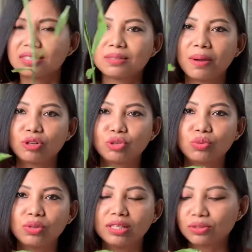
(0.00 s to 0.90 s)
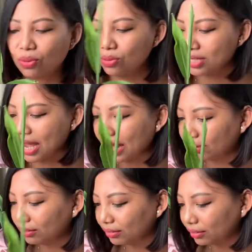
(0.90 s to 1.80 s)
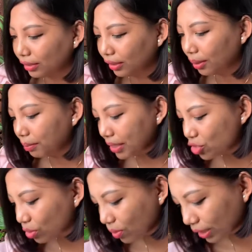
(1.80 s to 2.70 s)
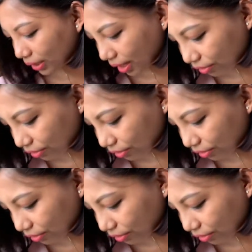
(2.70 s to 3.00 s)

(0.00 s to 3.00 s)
about 2 weeks old, and the major one that I've